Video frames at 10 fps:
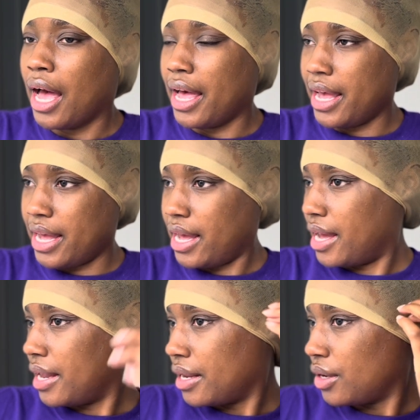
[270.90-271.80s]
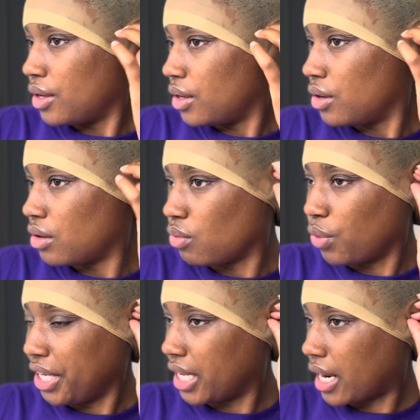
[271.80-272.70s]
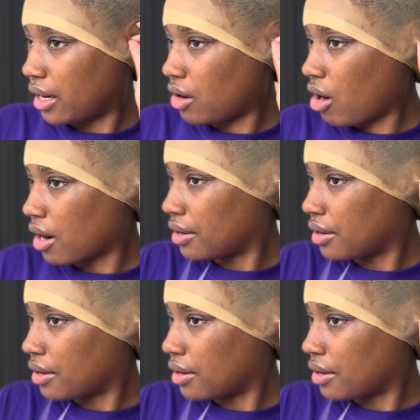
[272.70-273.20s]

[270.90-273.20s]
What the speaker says: and we get out of the car.